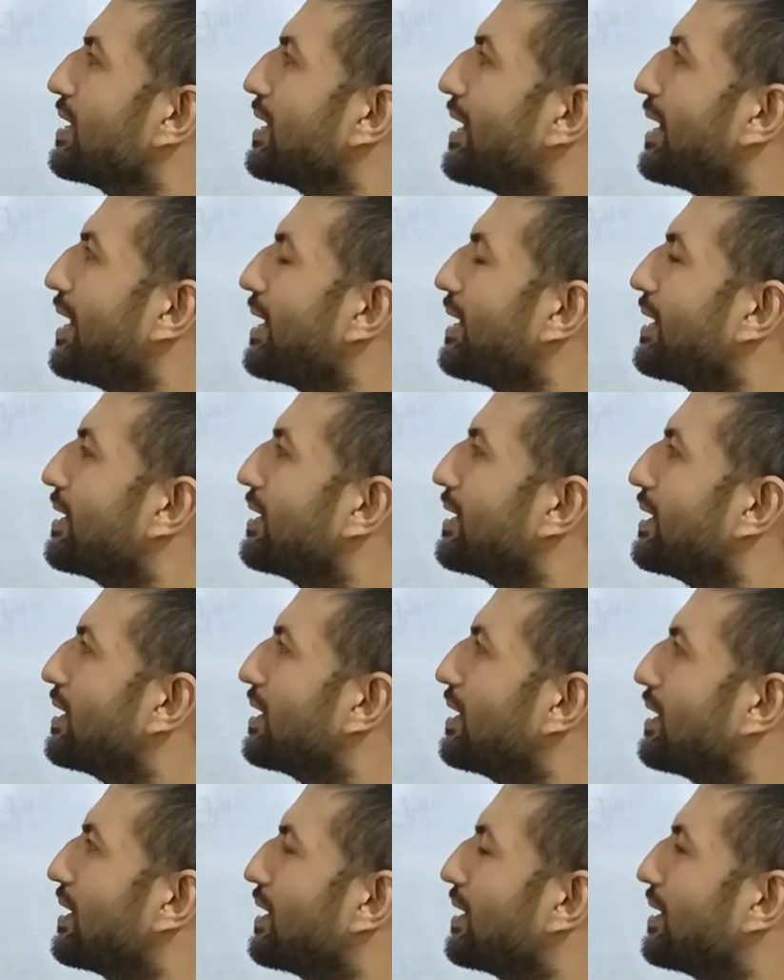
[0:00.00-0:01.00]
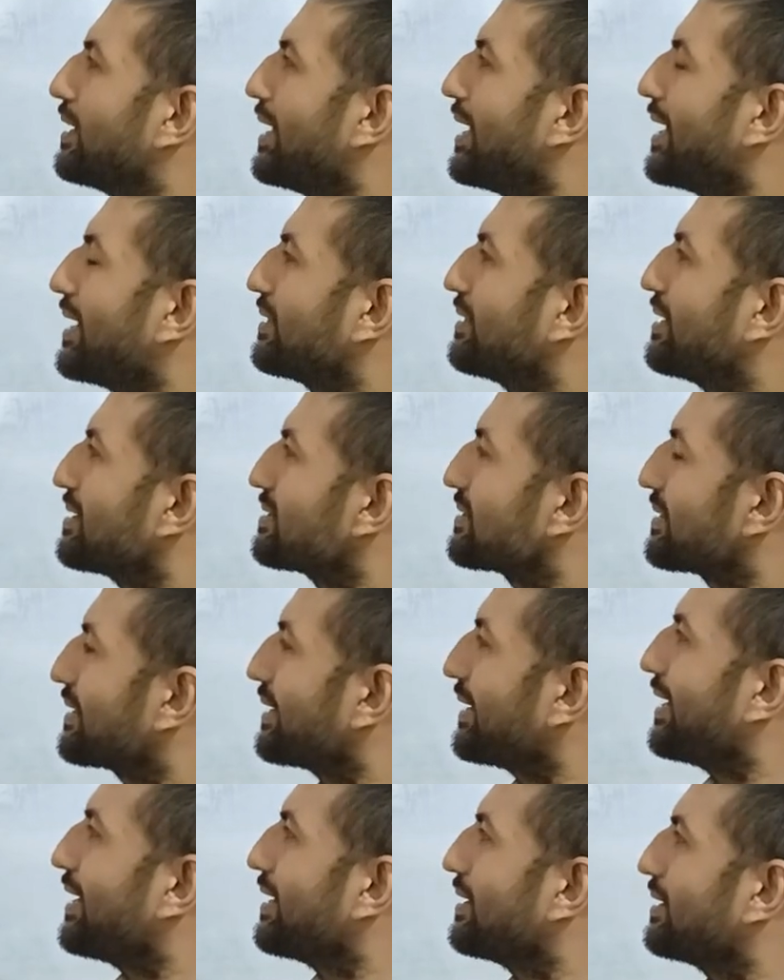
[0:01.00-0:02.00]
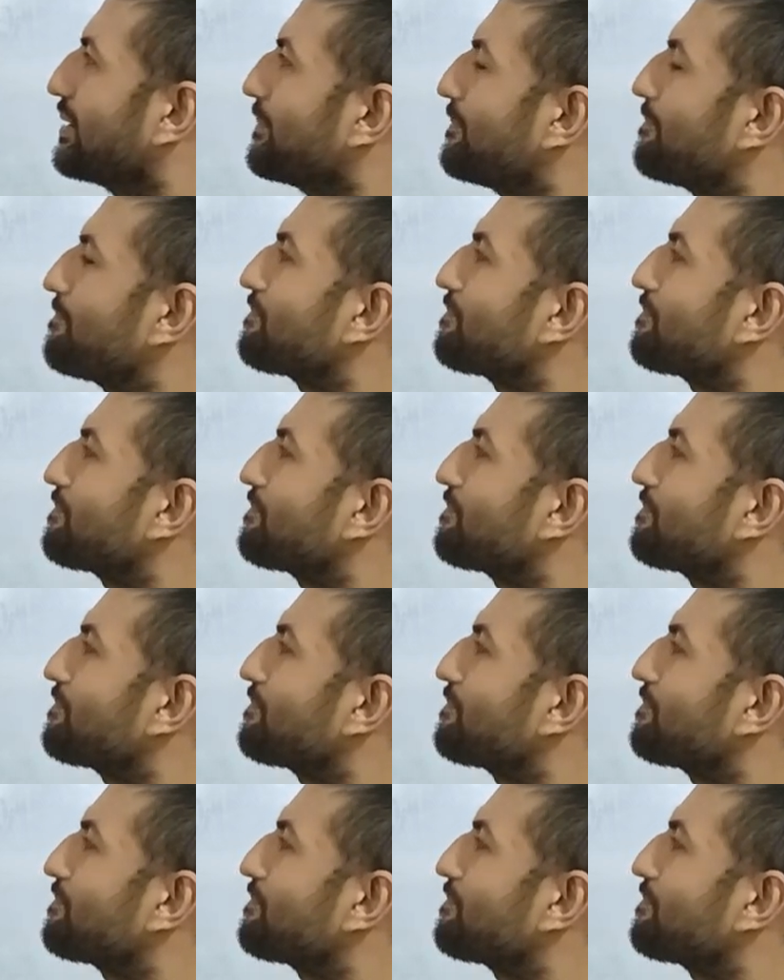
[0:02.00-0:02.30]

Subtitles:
and at the screen,